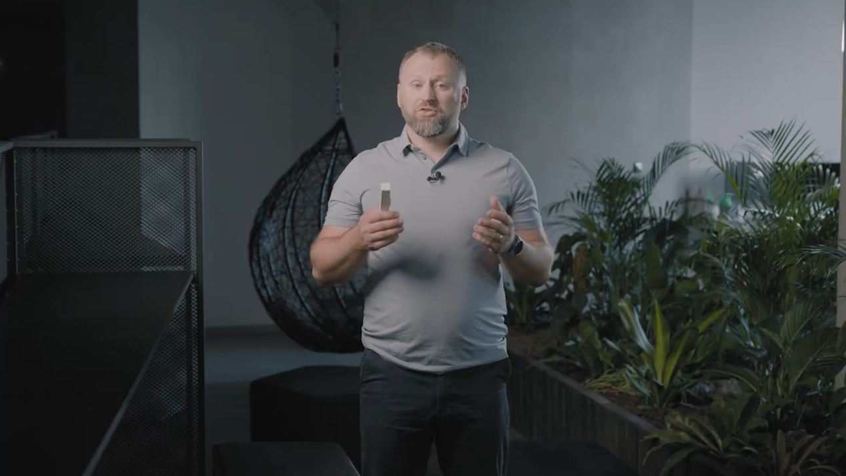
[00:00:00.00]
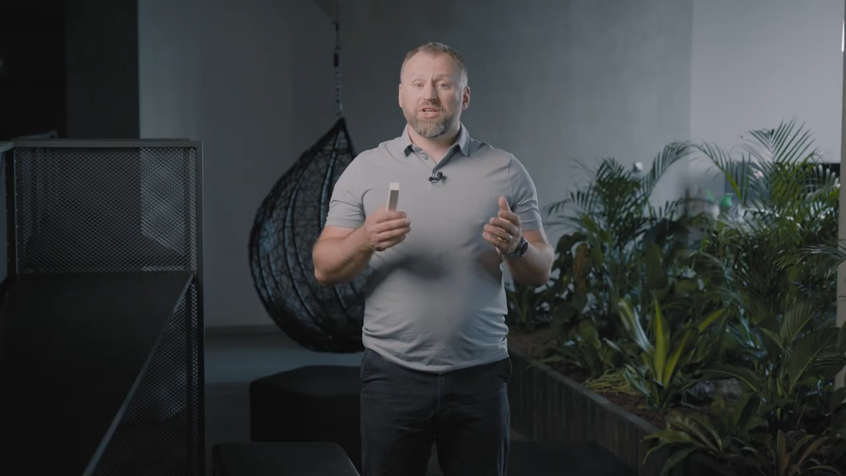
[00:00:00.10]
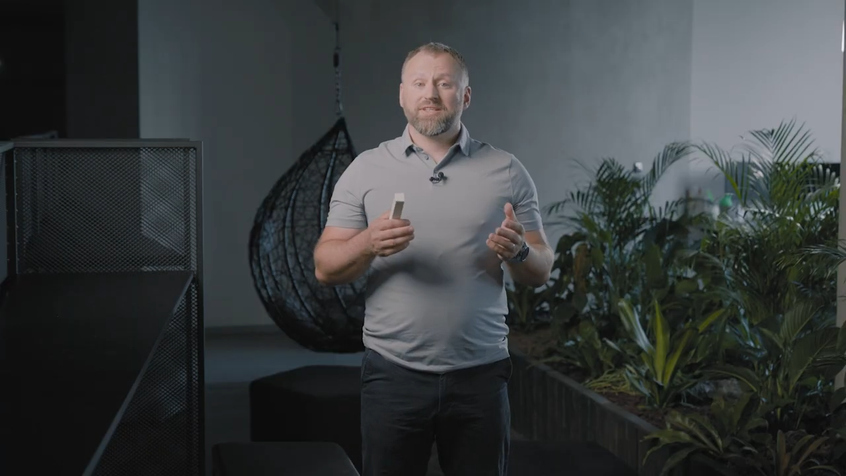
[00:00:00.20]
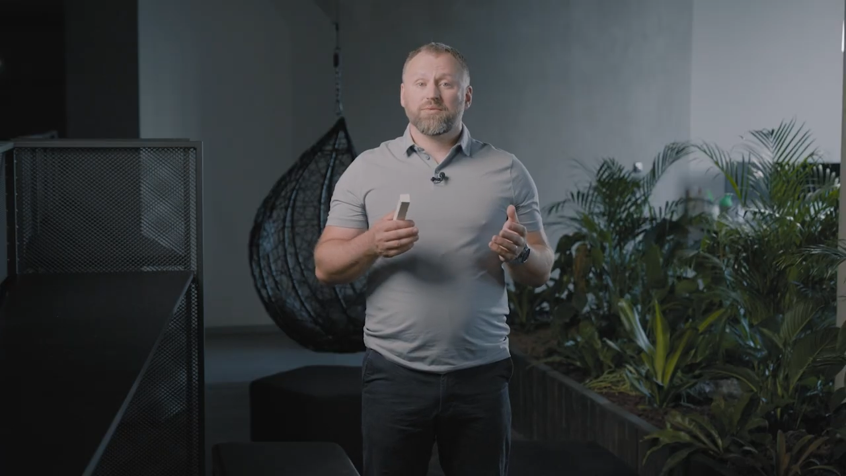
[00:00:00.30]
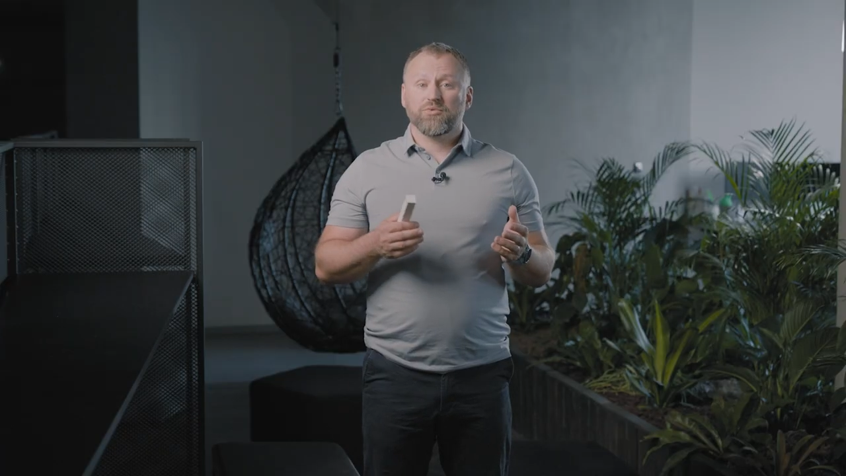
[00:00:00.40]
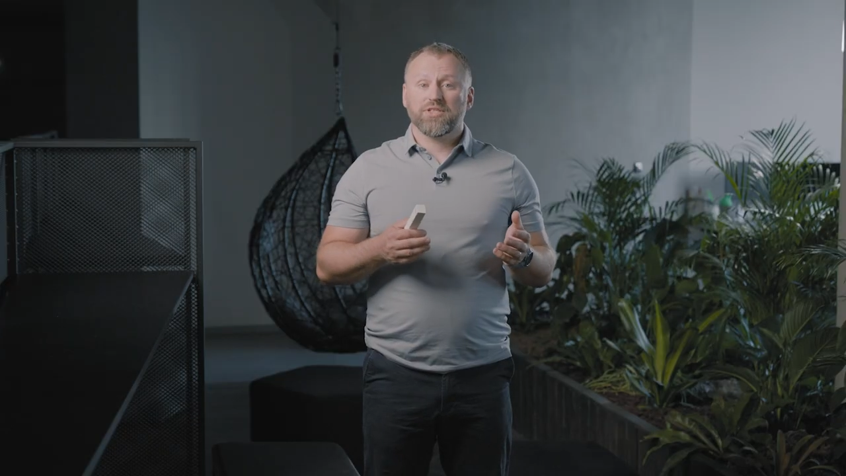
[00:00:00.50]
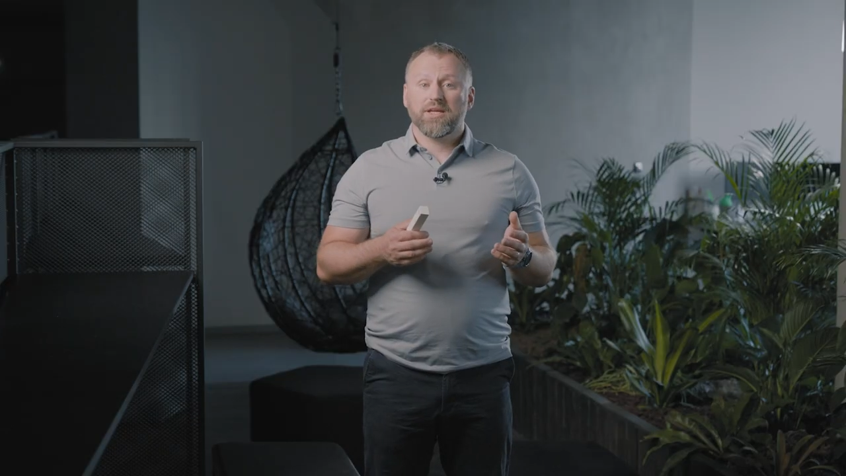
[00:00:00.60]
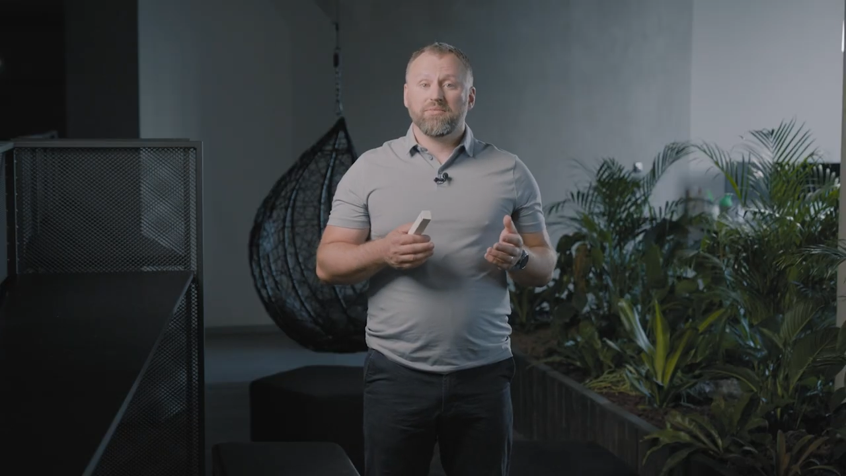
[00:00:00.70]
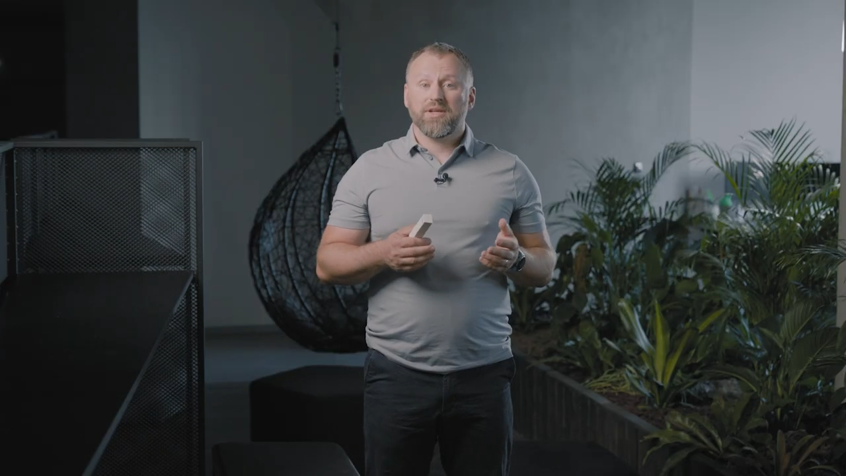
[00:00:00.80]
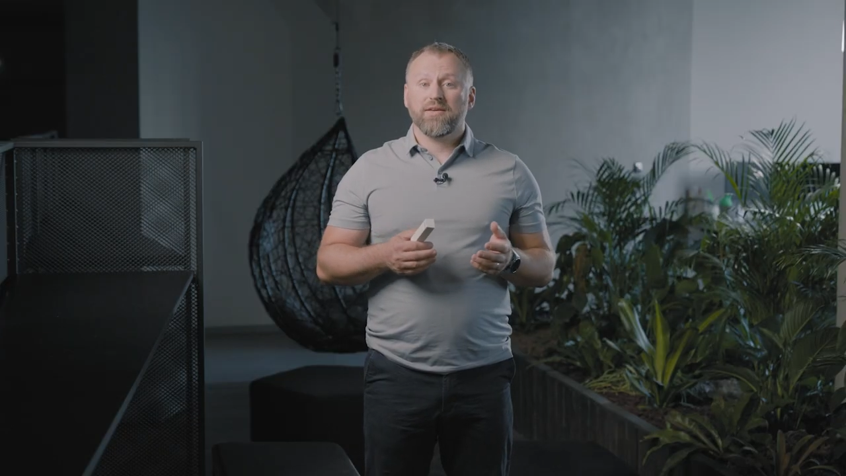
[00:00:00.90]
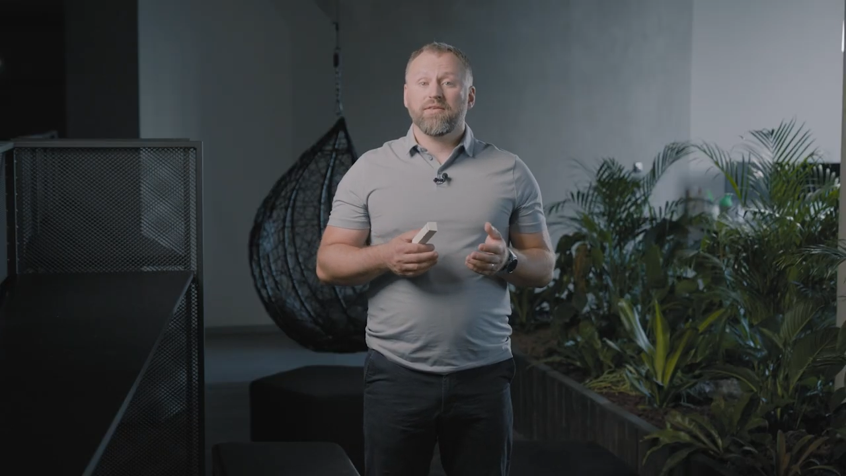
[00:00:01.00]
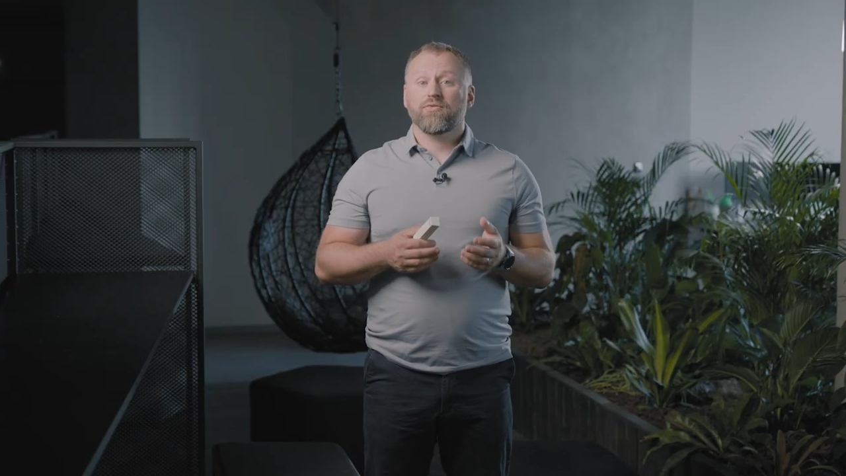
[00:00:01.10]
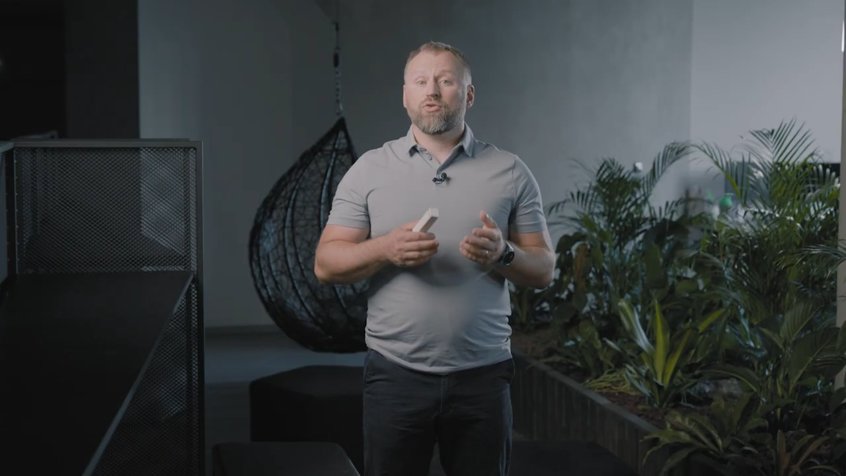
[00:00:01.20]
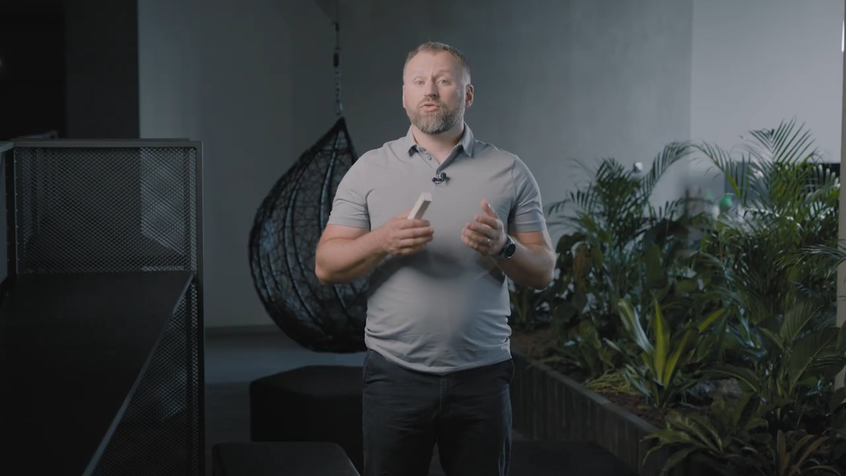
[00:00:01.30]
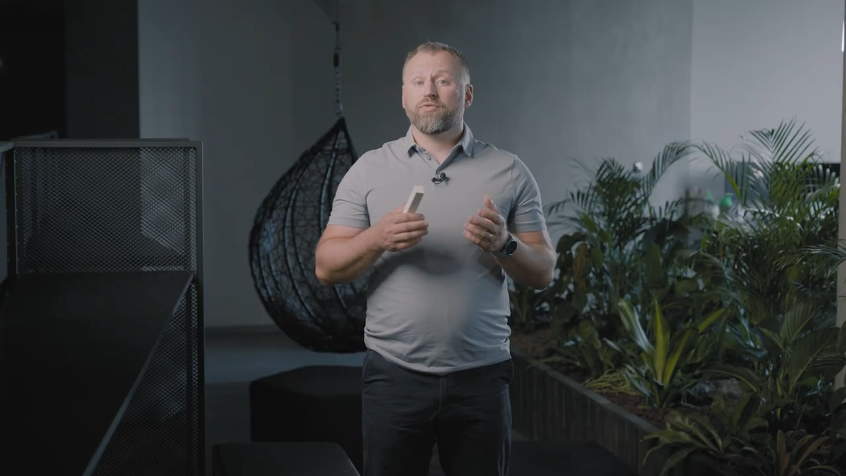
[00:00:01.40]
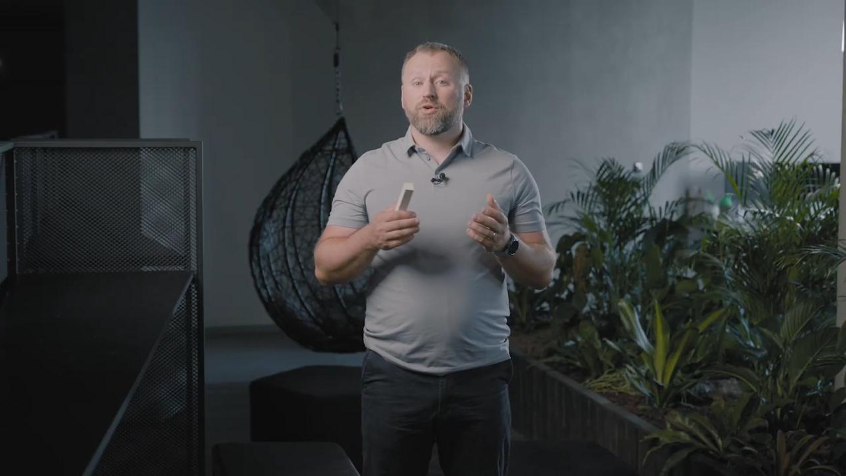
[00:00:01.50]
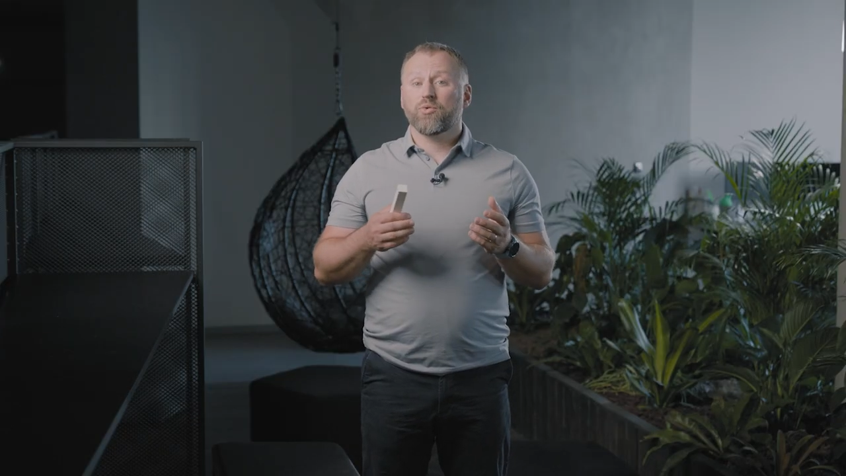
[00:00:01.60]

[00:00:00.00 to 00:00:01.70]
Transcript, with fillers: F-Link configuration